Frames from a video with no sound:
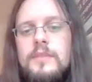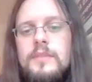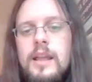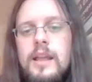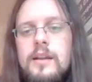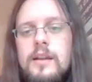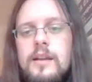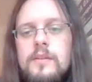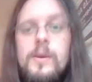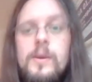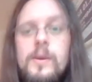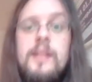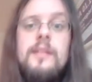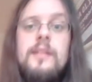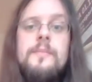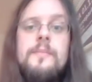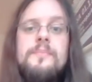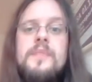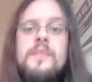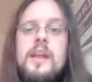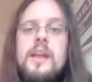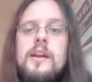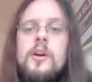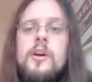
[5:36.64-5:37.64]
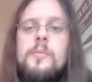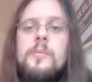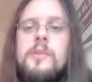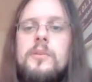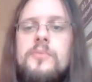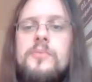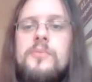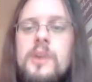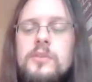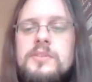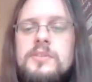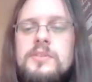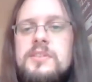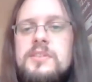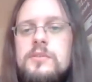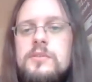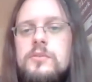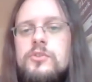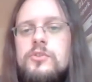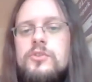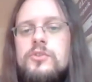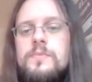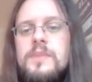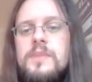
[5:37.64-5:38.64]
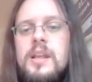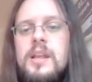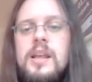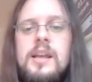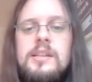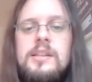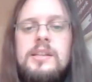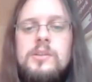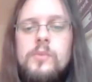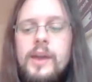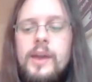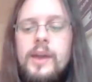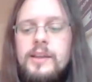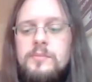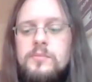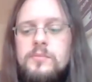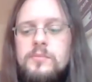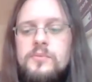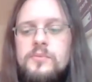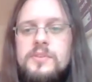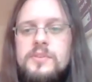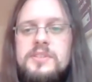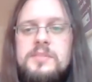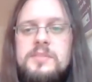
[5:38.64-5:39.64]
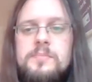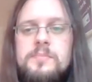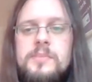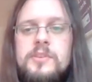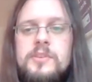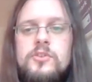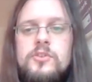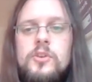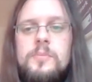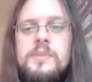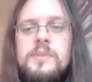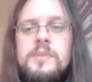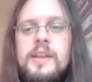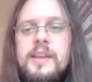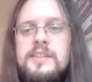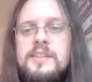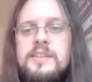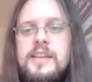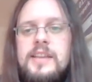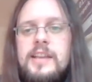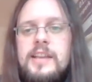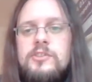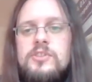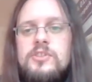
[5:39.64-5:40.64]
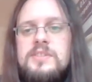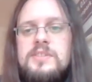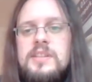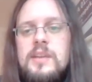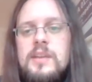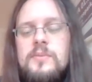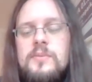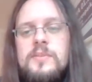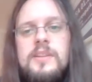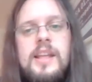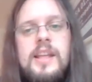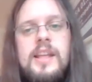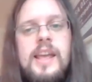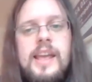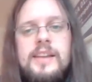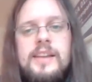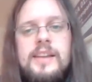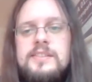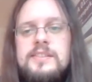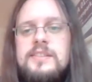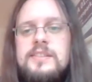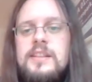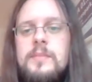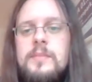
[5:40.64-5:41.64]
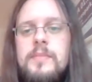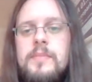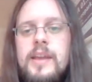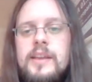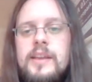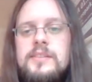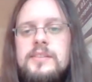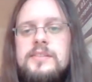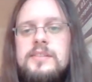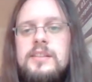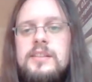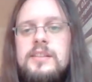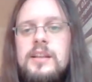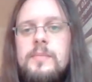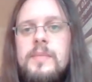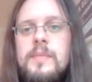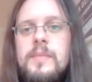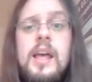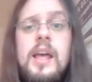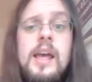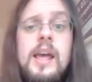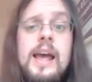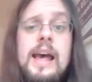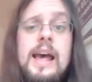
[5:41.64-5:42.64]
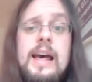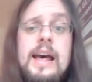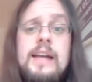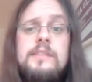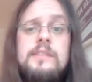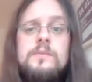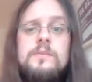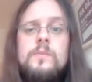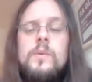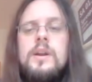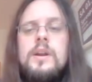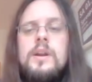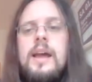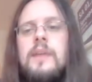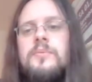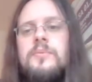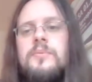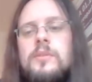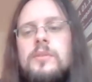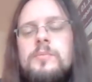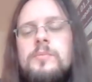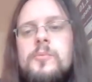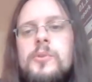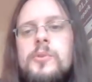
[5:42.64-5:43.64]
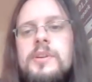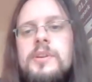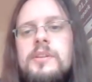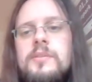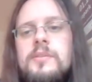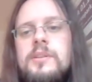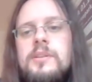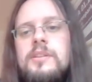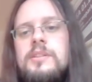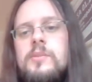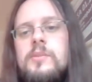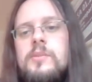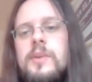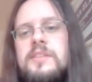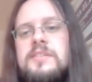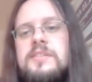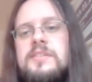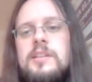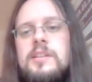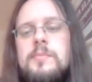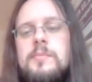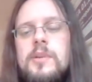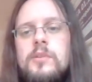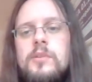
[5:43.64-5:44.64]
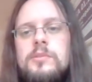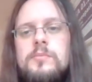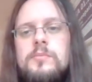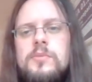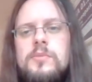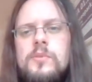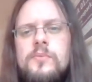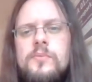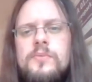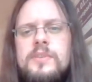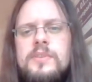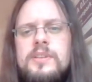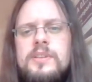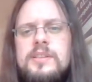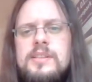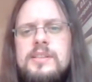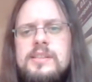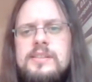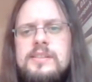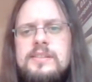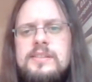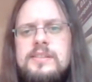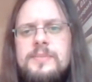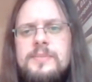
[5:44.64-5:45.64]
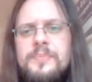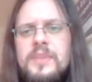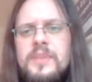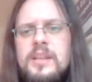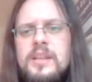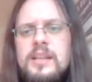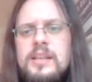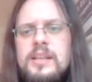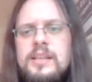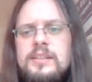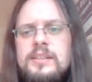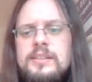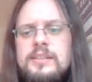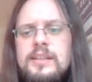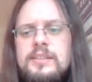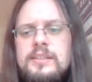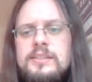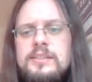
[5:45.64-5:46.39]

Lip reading: Well, I hope you all found the solution. The right move is bishop takes h7, exclam, exclam. And what I found pretty interesting about the move is that